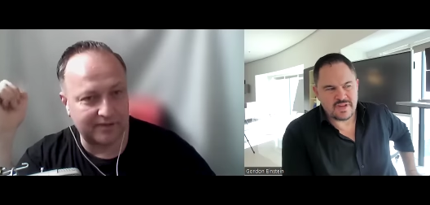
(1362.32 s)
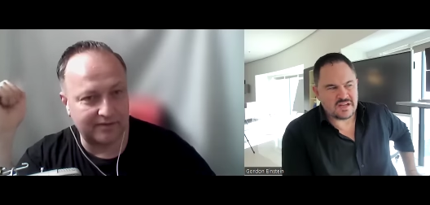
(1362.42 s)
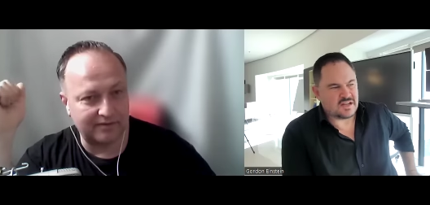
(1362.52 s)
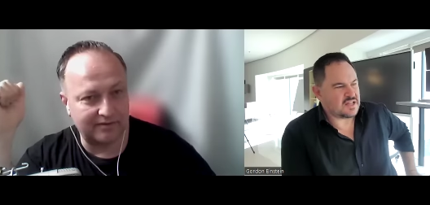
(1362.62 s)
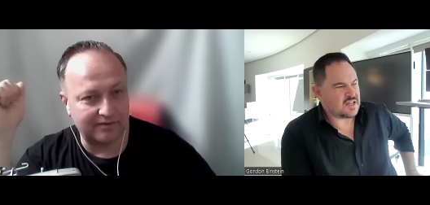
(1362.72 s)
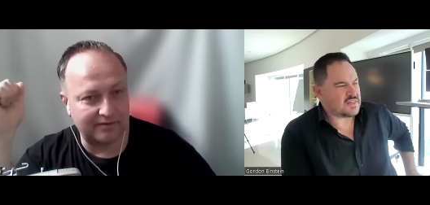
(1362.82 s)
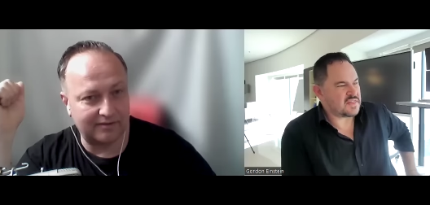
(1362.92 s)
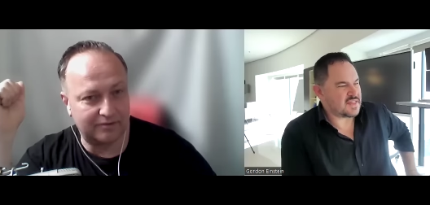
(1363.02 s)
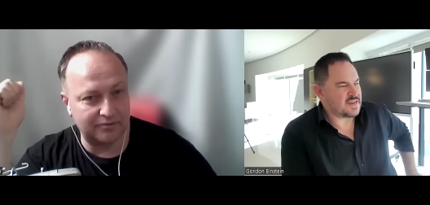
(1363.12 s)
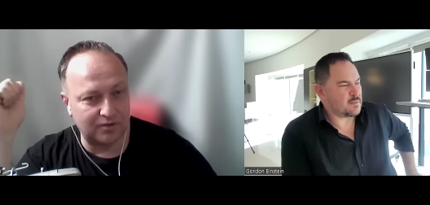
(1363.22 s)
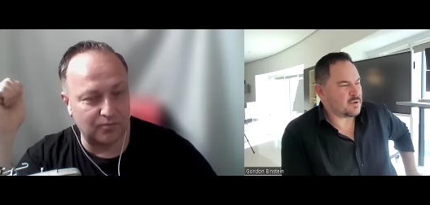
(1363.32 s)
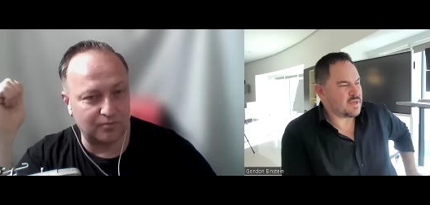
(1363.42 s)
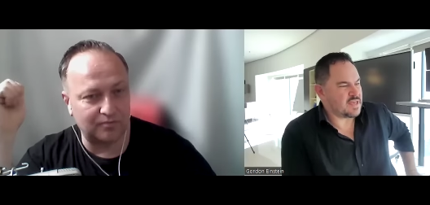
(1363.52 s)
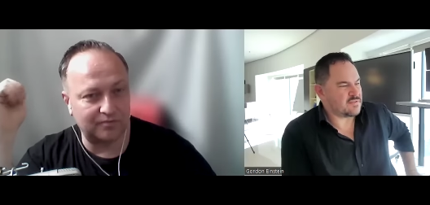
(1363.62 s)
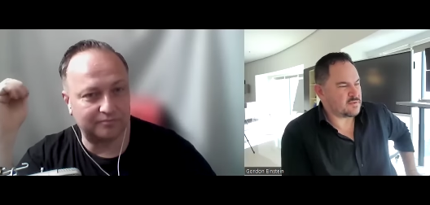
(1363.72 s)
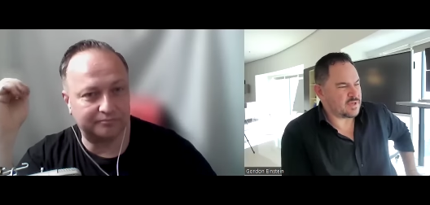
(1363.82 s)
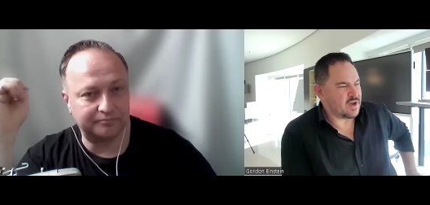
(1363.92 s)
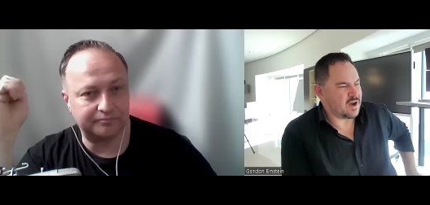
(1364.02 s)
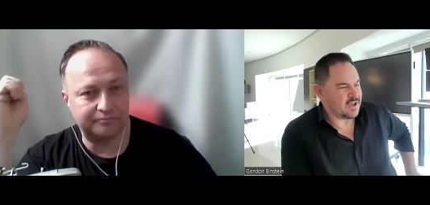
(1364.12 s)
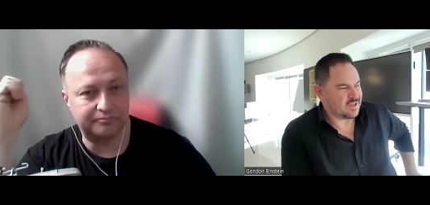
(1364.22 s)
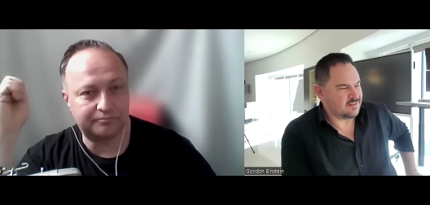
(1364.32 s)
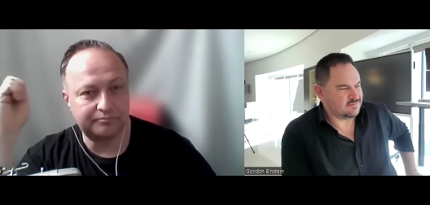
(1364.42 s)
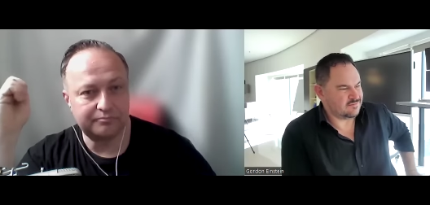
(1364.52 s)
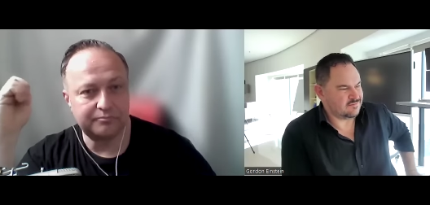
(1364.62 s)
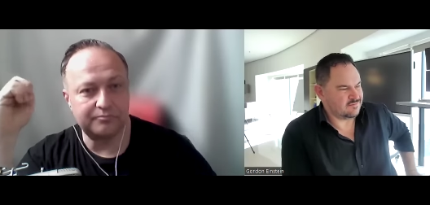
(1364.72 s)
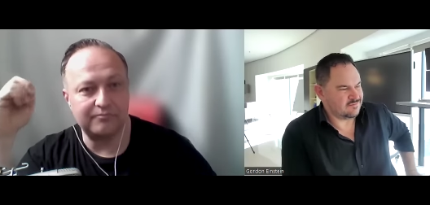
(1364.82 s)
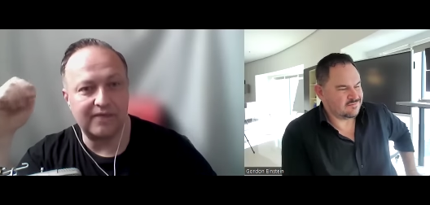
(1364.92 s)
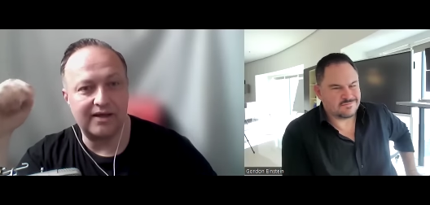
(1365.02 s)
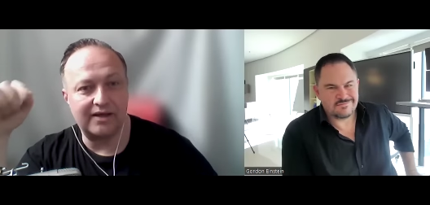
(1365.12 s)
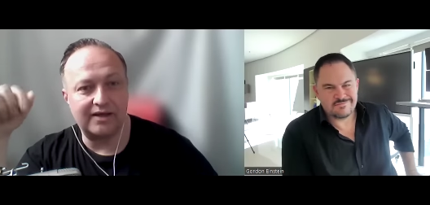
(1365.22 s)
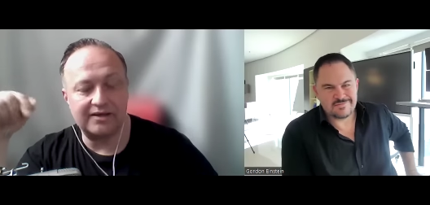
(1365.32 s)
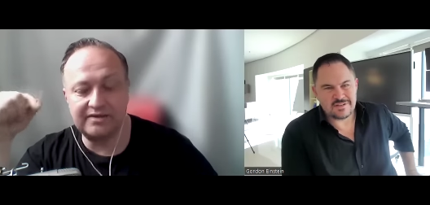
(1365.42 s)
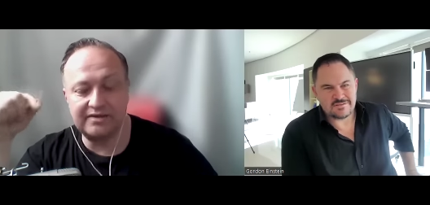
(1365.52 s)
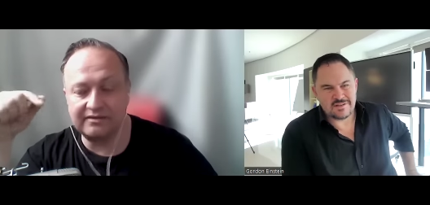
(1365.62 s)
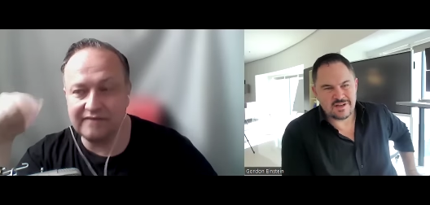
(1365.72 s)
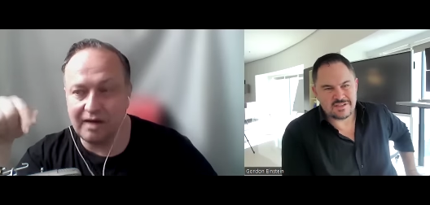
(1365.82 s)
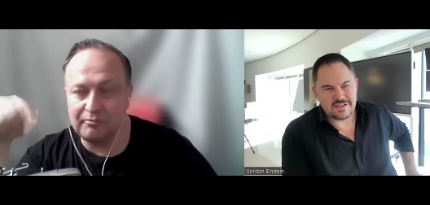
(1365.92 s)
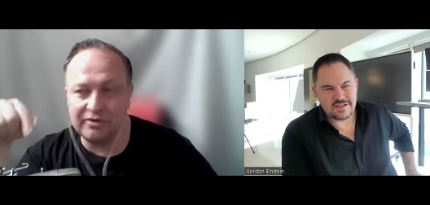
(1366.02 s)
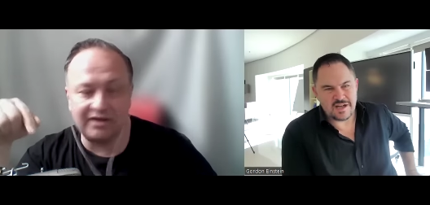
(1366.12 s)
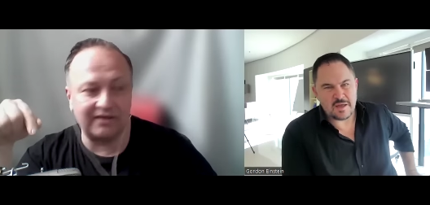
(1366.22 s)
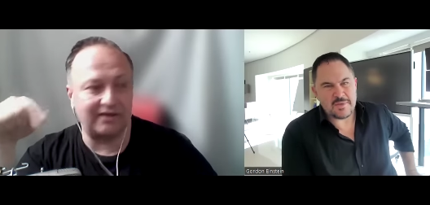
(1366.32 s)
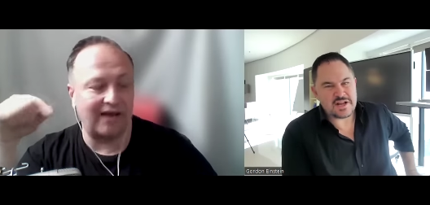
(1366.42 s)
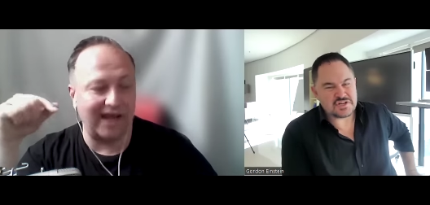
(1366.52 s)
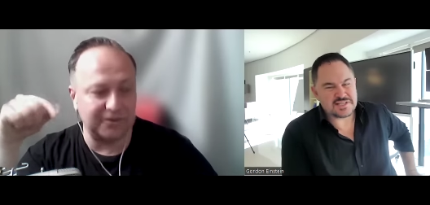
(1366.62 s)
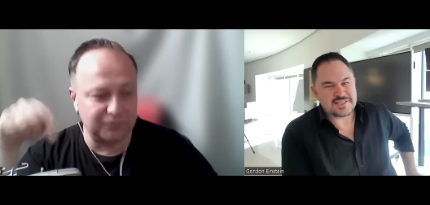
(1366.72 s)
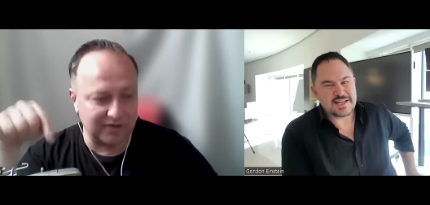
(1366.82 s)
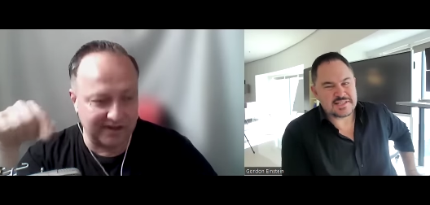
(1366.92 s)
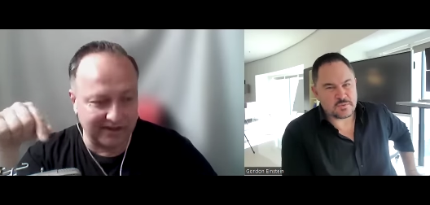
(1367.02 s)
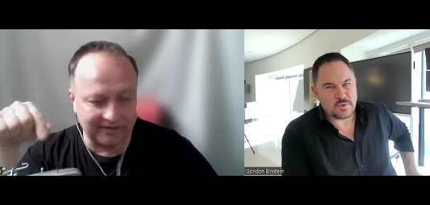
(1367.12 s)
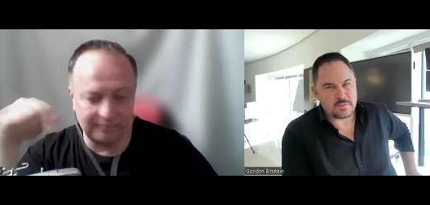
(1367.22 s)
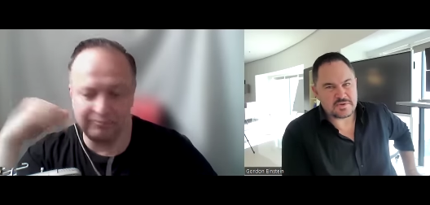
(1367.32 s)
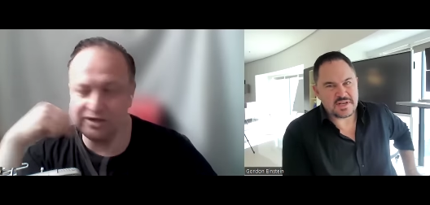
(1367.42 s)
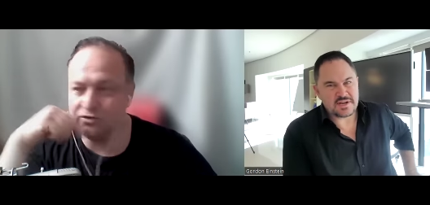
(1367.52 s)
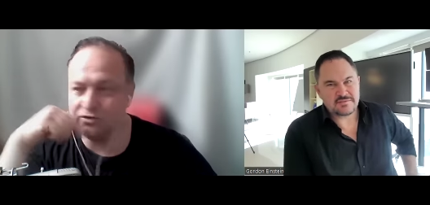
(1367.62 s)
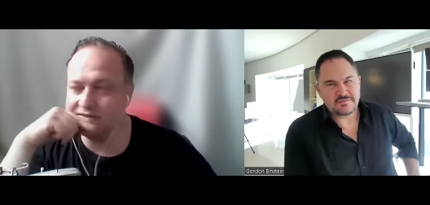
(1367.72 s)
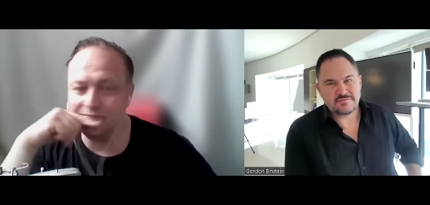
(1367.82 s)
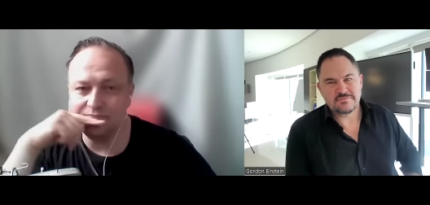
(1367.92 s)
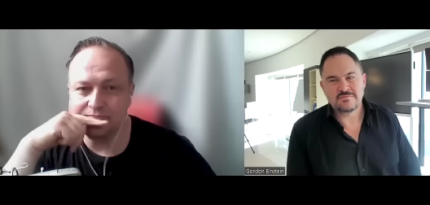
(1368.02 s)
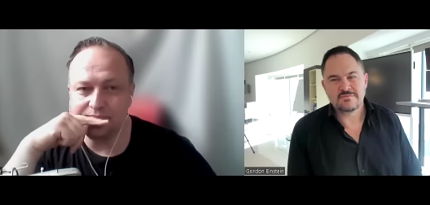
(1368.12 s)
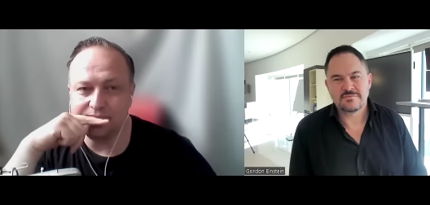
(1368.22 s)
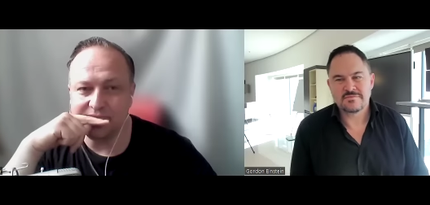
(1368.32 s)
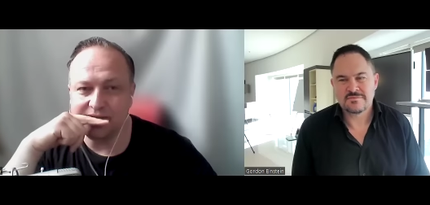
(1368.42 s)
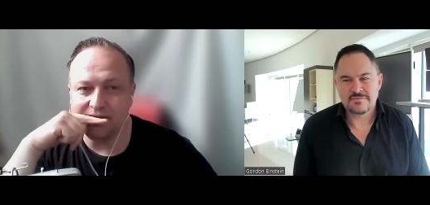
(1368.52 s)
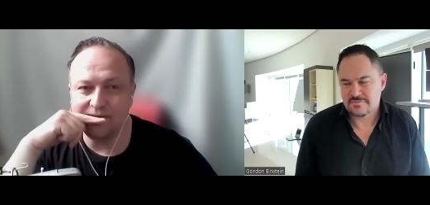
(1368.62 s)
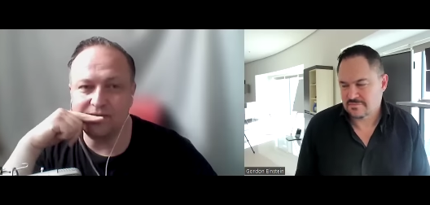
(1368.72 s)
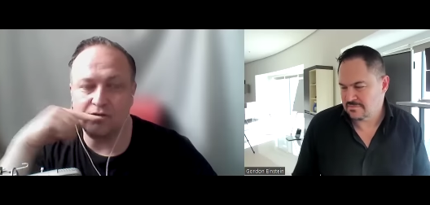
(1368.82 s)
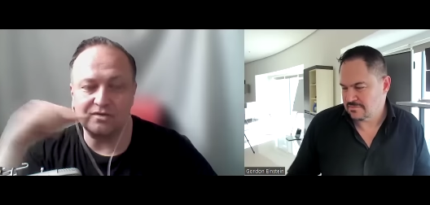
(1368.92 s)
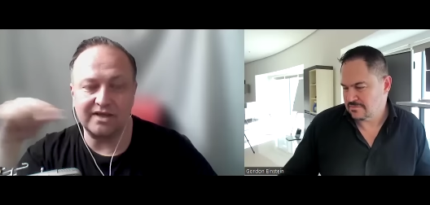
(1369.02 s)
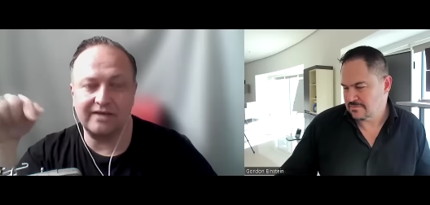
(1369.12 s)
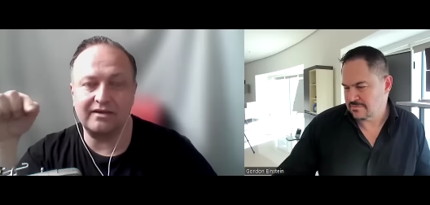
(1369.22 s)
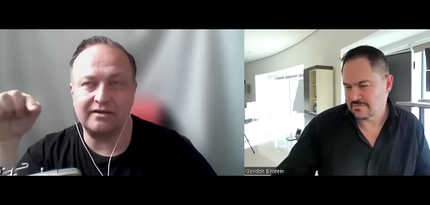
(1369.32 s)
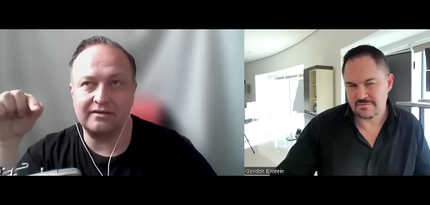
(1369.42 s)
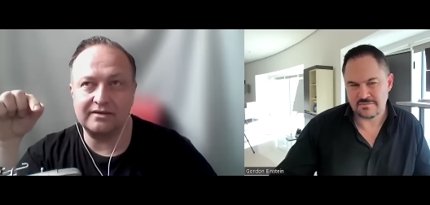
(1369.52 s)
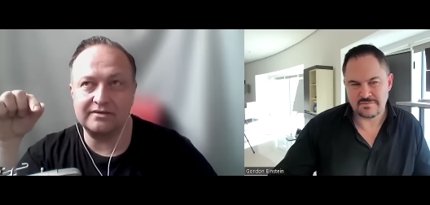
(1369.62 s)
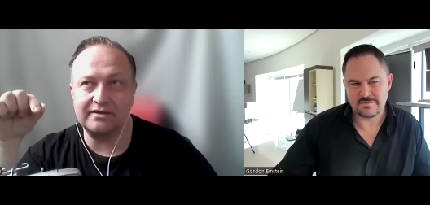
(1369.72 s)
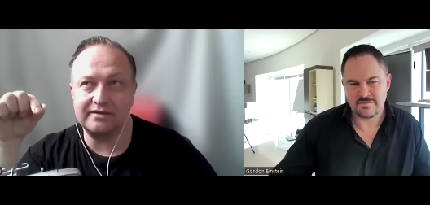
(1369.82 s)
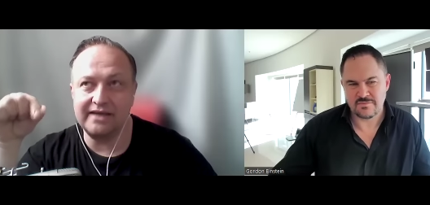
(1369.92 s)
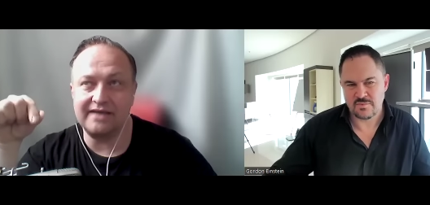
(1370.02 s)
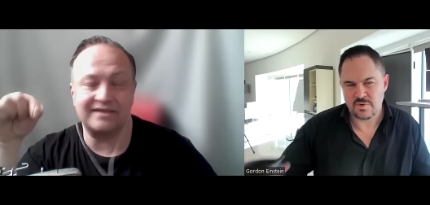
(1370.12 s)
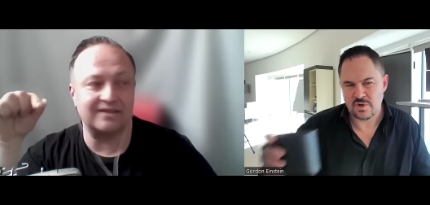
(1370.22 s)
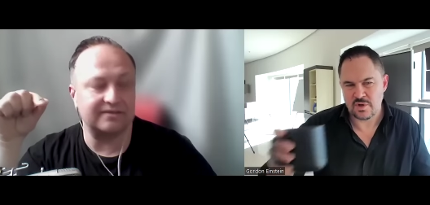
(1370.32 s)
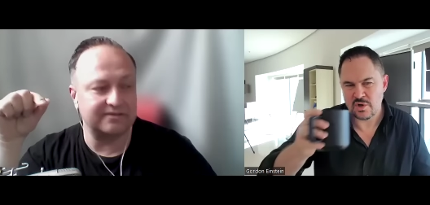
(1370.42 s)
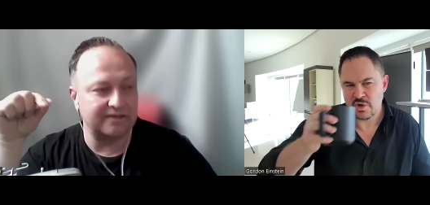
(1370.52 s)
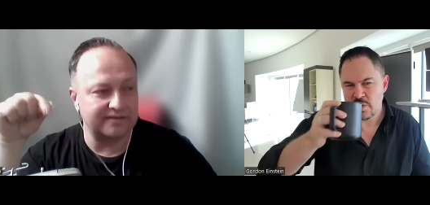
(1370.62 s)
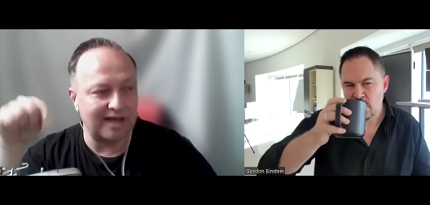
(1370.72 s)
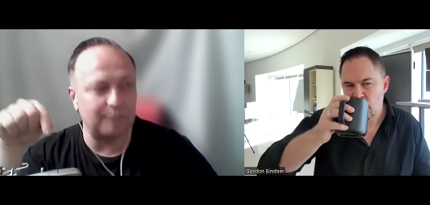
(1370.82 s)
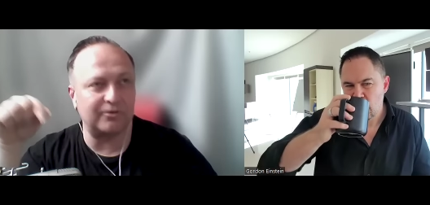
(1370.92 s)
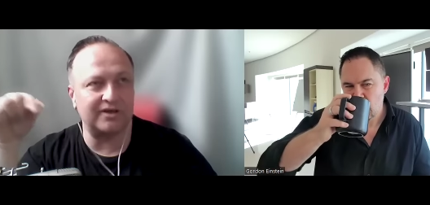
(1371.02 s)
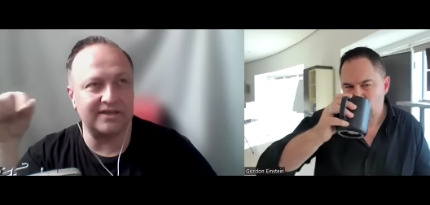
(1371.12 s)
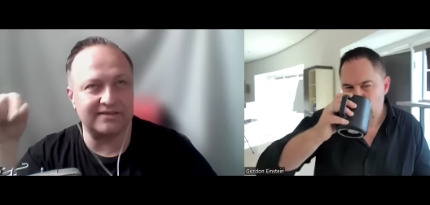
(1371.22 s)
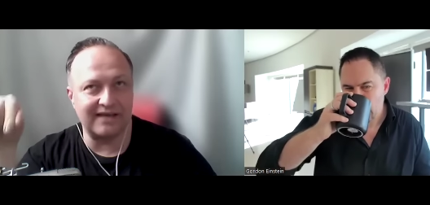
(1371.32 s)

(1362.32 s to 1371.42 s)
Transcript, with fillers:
Speaker 1: I, I think that number may even be high.
Speaker 2: The number actually less than 1%. because no, eh, uh, the, yes, the, the number is